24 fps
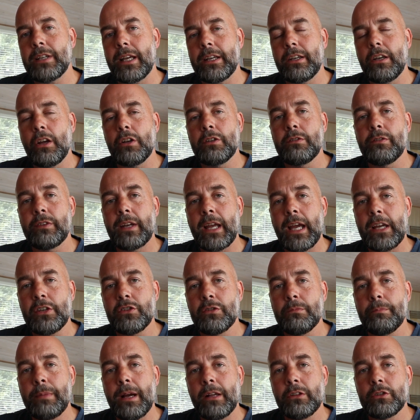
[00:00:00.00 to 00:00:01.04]
that
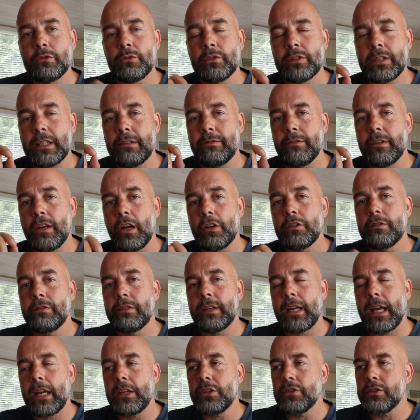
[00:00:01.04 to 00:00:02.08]
notification bell to receive
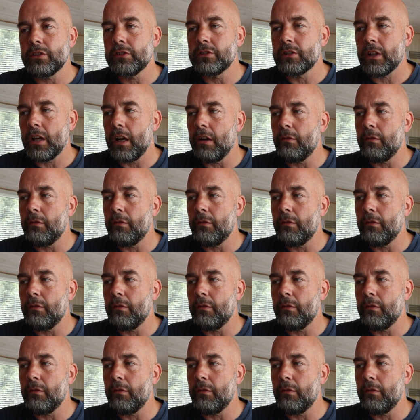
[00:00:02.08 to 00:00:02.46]
notifications